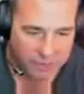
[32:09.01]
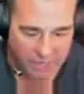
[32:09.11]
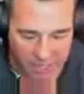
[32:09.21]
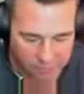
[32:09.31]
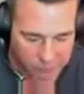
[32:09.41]
I
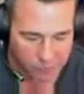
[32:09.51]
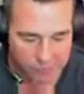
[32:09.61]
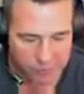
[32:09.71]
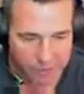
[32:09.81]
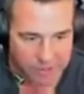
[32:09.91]
have real
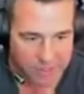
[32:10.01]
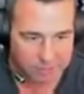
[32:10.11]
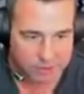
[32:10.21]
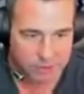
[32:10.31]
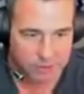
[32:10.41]
flight
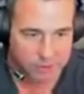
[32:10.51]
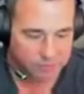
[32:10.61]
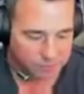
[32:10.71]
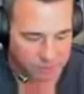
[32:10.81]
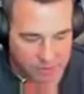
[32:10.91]
dynamics on,
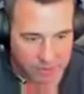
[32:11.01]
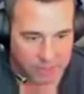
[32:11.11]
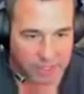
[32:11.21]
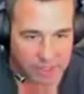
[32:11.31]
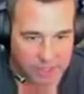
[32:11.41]

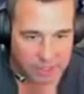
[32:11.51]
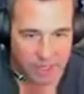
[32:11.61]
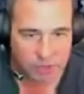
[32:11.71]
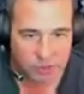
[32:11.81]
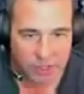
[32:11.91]
and I
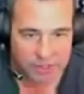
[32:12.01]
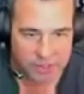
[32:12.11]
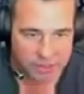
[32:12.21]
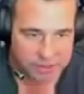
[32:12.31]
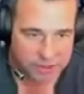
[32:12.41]
try to
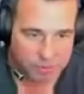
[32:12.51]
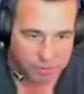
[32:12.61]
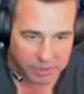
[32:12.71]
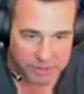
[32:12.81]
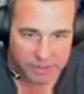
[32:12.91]
test these
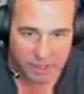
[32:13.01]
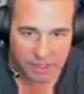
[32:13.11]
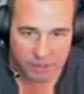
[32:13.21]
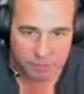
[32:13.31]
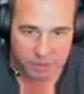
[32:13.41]
planes out
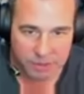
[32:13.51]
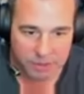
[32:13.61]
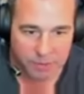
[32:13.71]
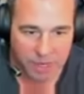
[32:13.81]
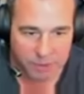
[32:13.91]
as best as
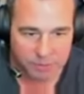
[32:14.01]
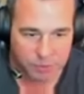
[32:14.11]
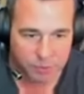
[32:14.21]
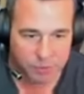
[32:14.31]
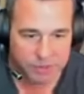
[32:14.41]

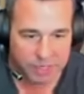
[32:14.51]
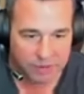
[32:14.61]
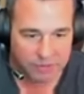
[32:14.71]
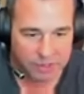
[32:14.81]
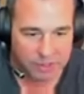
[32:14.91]
possible with
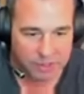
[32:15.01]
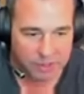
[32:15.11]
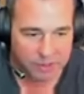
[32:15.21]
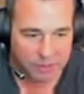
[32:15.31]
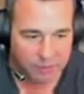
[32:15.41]
everything
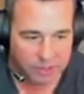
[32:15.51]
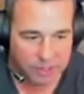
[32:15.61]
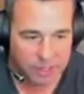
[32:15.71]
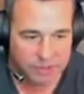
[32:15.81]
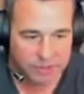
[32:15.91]
there. That way you
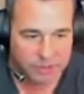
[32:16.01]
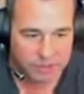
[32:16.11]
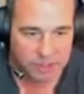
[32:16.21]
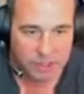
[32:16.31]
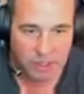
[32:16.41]
guys can
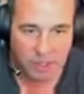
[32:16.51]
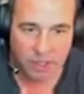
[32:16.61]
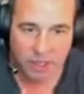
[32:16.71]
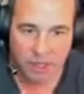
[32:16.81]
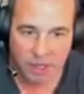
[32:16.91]
see
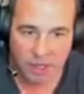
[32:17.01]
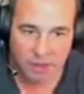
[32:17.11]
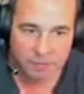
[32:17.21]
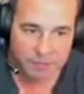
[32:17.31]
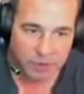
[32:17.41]
a
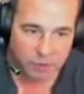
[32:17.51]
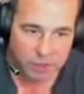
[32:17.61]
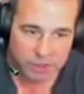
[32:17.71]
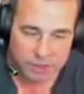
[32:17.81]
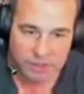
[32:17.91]

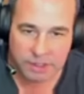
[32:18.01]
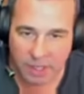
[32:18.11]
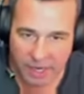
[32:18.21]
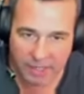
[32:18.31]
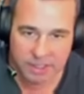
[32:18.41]
realistic
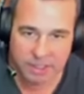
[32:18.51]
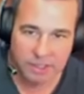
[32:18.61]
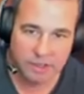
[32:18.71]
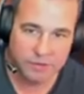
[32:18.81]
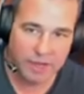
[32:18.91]
idea
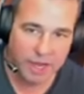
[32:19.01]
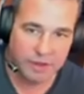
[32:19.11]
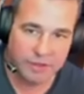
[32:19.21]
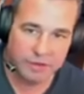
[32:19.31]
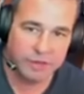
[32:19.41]
of how
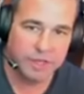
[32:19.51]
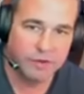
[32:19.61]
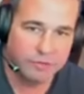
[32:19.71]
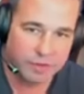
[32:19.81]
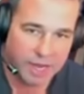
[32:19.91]
the thing
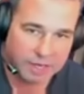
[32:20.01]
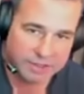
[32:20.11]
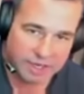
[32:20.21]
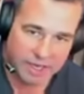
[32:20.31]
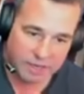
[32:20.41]
flies
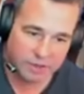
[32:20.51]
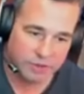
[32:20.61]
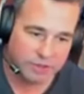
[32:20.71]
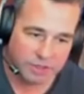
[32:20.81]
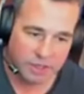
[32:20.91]
and
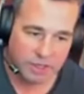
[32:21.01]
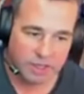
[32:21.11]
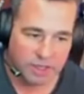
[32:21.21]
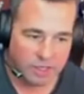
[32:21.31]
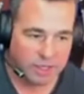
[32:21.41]
handles.
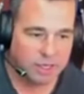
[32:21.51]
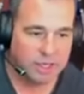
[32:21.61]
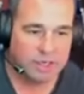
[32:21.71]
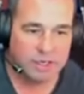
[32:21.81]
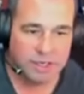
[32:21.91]

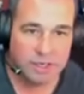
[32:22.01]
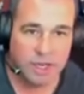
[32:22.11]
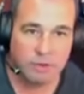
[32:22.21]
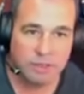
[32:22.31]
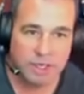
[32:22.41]
And now
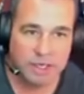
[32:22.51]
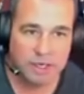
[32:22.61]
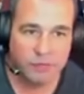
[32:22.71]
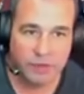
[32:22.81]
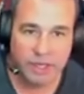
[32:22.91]
we'll take it in
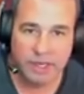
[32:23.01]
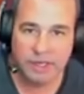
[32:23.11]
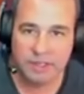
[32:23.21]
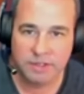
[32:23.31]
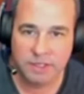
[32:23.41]
for
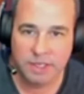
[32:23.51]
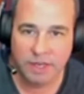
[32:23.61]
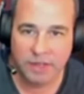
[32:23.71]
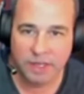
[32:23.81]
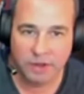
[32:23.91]
landing and see how
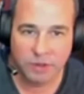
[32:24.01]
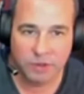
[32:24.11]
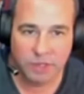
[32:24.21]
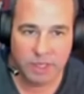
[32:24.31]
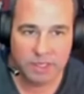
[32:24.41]
that
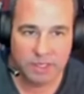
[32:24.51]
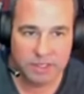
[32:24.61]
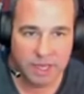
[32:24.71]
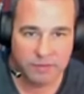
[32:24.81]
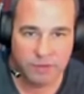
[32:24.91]
goes. It does
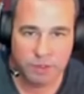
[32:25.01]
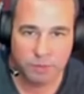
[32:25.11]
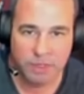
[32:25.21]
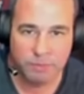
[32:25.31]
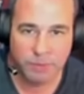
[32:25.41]
have
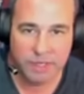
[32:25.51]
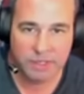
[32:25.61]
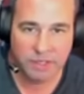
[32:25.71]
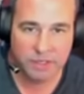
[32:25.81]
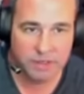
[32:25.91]
speed brakes
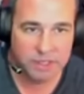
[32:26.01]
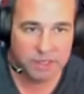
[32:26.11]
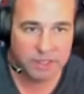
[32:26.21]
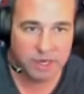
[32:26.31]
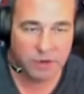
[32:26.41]
underneath
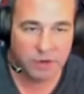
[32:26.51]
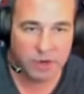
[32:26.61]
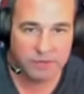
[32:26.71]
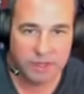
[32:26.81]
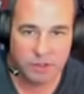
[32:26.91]
the
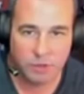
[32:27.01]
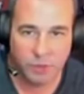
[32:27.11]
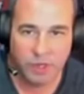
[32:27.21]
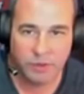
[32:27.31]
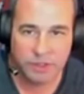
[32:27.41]
aircraft as
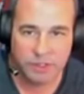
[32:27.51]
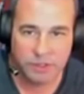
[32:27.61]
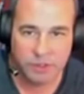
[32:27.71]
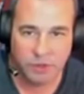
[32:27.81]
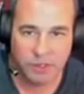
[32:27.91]
well, which I'll
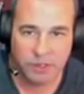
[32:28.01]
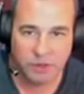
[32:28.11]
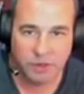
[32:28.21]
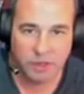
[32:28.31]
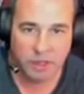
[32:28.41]
show you
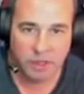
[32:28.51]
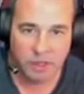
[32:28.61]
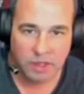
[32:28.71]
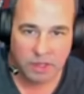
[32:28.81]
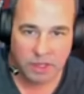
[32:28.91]
here
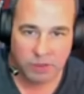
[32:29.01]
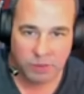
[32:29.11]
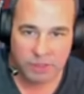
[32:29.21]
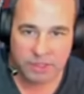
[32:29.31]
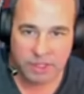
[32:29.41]
in
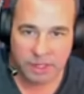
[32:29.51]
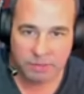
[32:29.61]
1 second.